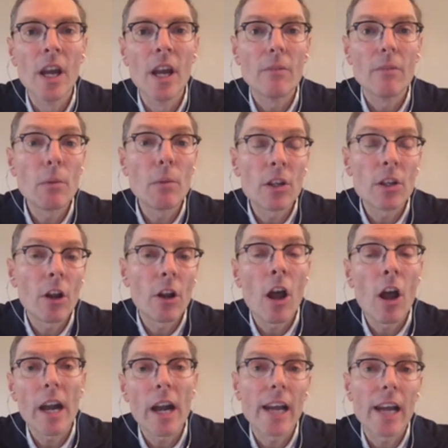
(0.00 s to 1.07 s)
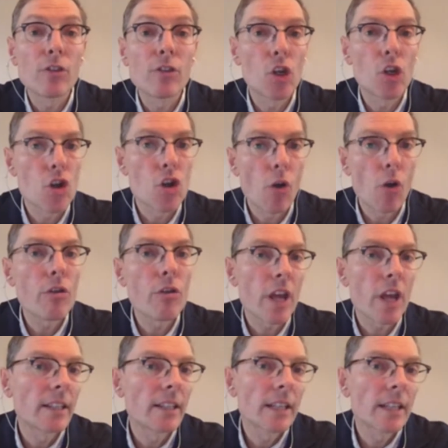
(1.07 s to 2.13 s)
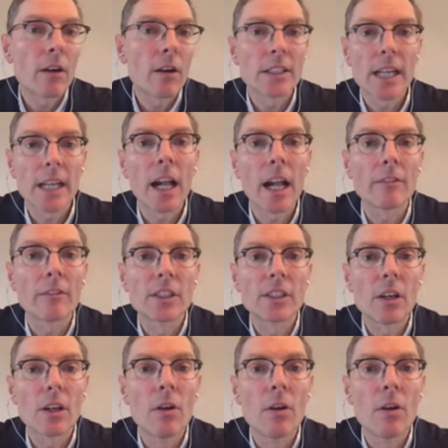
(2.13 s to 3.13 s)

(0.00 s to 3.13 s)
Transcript: we would no longer have to know things ourselves. So